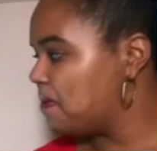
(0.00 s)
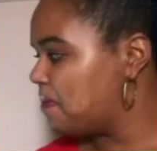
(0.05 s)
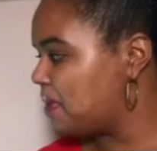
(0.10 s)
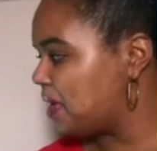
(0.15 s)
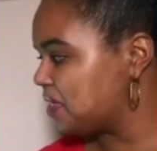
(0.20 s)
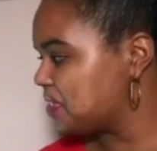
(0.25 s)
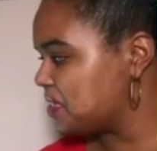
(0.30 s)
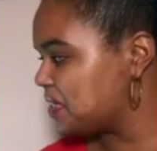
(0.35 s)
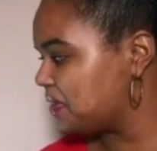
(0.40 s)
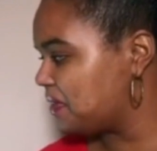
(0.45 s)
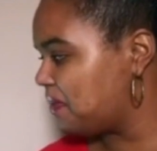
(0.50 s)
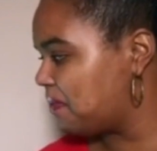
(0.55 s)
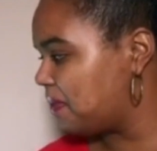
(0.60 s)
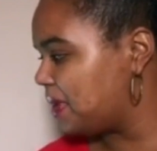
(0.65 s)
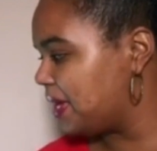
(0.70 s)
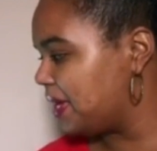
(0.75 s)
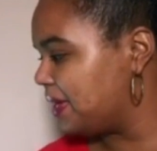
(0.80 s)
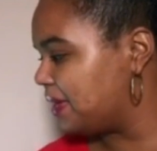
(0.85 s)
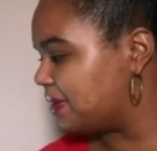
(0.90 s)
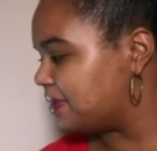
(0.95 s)
Watching the
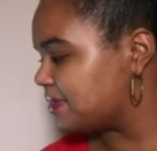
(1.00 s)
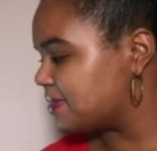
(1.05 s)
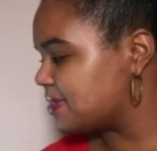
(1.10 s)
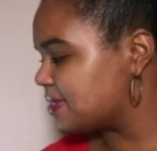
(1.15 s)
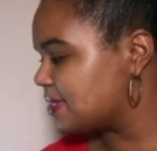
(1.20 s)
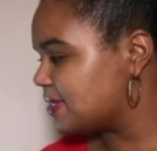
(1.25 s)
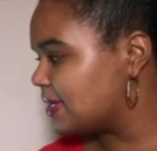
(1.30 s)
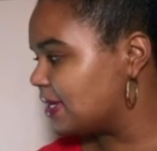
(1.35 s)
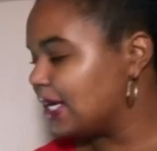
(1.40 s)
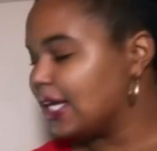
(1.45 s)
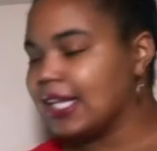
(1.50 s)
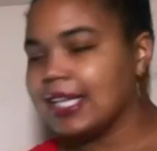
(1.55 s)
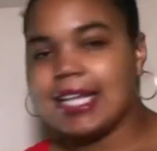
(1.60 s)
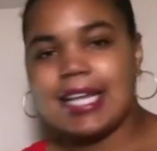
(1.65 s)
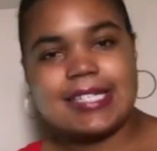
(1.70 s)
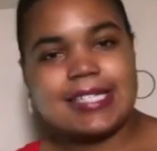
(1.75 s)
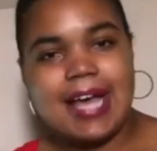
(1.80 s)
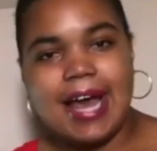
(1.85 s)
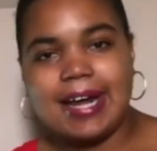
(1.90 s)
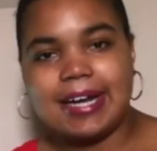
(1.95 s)
whales.
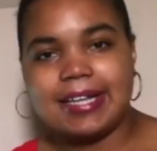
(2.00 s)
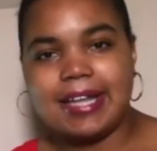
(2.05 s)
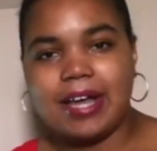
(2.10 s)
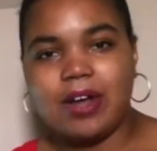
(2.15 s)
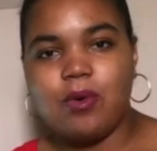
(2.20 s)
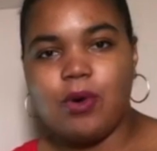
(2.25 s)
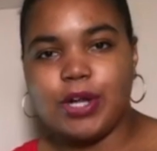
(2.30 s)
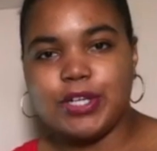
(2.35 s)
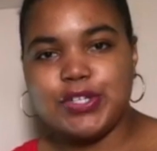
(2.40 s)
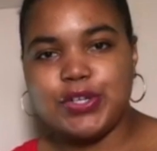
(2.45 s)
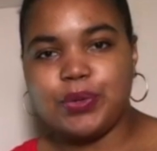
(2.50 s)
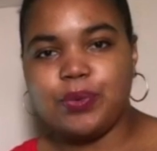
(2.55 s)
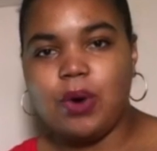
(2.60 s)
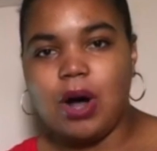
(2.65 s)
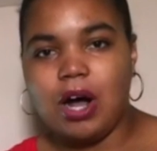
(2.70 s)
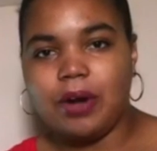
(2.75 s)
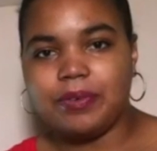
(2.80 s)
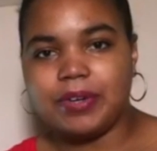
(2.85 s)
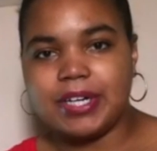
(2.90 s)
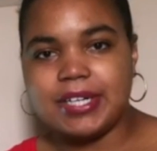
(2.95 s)
That's kind of like Walter
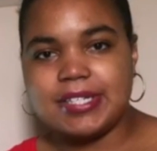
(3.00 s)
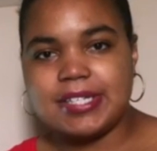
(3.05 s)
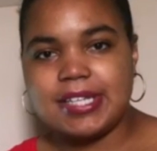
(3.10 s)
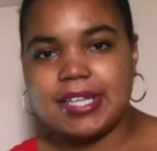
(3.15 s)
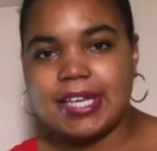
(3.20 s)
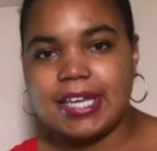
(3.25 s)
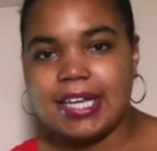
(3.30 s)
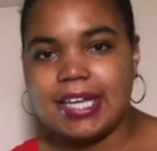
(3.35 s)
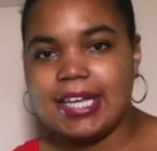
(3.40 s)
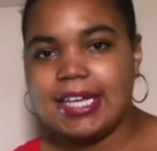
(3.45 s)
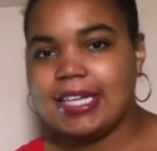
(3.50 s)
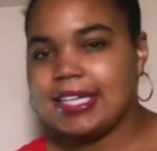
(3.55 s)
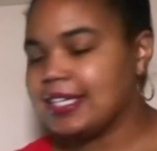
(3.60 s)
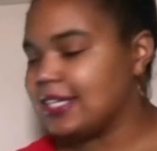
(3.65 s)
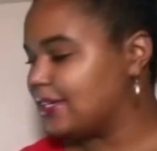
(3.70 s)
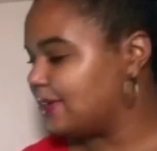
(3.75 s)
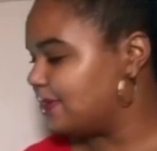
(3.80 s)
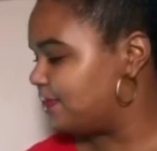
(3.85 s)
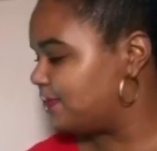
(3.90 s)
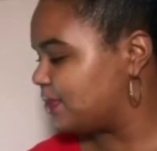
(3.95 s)
Walrus. He
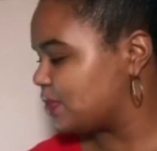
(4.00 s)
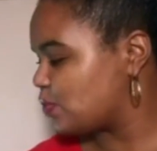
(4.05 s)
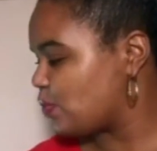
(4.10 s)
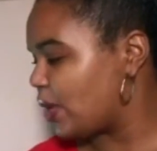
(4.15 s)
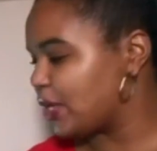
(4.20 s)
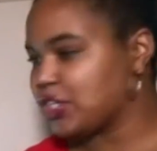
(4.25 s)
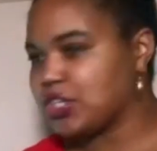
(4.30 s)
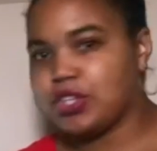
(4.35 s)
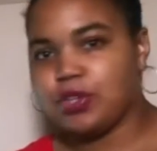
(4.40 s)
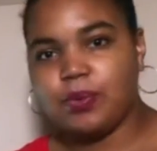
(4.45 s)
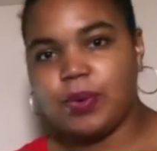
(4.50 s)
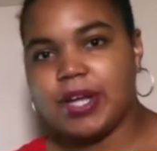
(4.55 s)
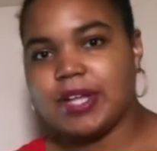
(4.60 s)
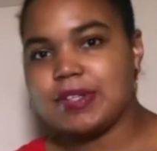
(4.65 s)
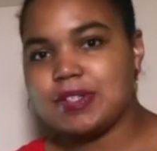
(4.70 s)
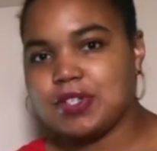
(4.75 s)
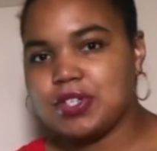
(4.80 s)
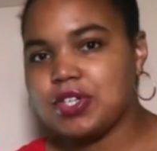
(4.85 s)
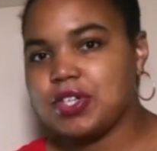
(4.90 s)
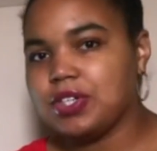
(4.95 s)
was watching the
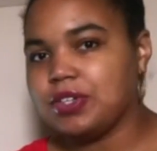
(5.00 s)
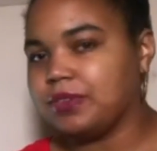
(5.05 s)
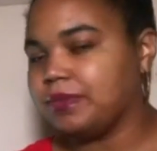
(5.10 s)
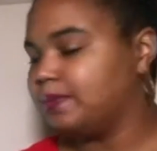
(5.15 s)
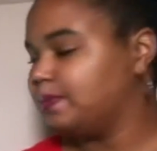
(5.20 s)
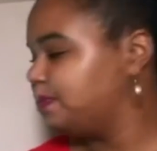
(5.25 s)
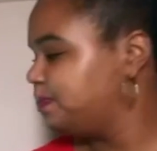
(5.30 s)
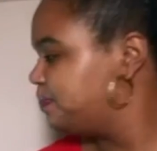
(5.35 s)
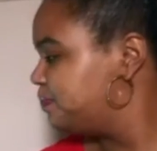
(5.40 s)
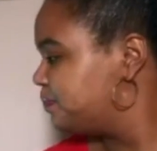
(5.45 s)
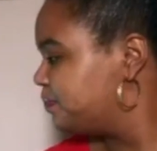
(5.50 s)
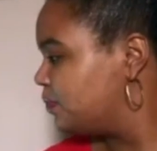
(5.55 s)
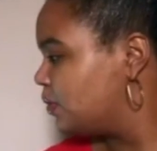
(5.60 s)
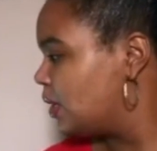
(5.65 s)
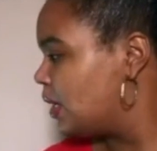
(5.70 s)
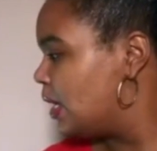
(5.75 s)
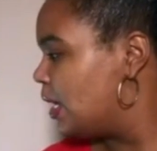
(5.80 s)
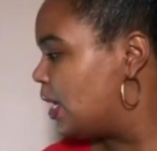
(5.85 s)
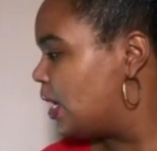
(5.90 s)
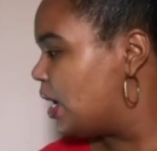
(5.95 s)
whales too.
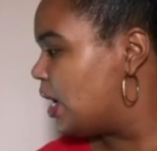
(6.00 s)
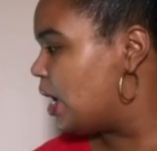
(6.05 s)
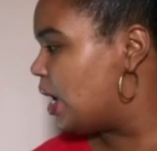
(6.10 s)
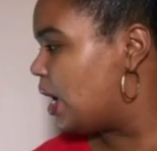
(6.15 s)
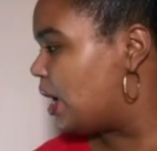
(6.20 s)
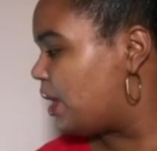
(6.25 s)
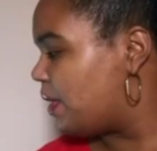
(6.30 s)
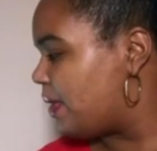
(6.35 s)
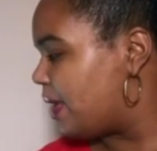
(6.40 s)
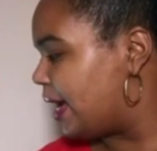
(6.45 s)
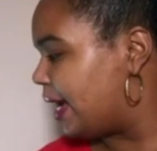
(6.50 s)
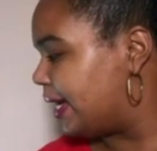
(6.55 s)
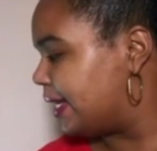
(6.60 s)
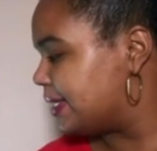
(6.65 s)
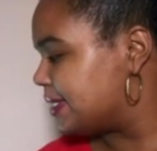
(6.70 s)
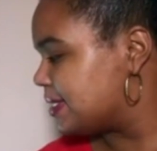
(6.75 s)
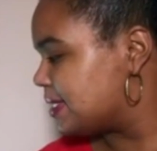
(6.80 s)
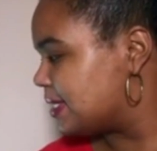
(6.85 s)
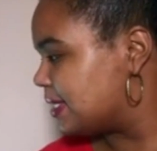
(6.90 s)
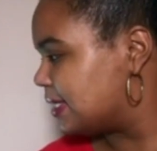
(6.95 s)
All
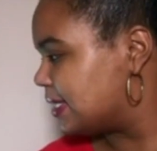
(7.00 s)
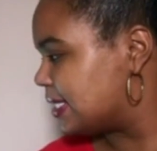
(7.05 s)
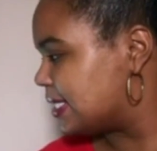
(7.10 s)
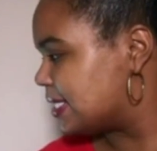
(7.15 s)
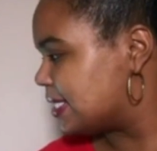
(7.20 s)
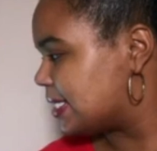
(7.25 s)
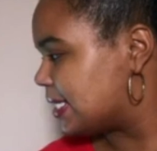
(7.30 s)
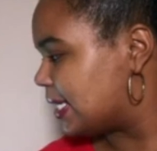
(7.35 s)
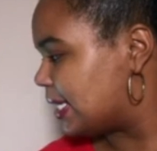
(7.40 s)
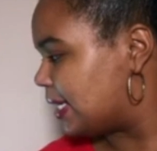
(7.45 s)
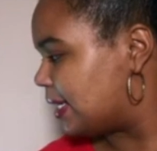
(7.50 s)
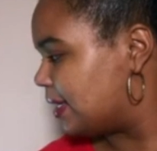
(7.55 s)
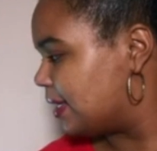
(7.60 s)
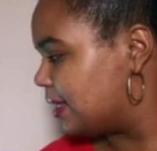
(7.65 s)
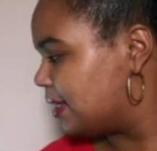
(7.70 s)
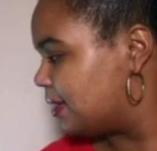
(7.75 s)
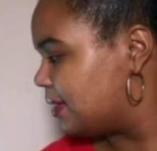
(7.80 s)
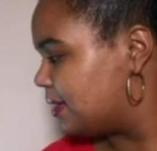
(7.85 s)
right, let's see.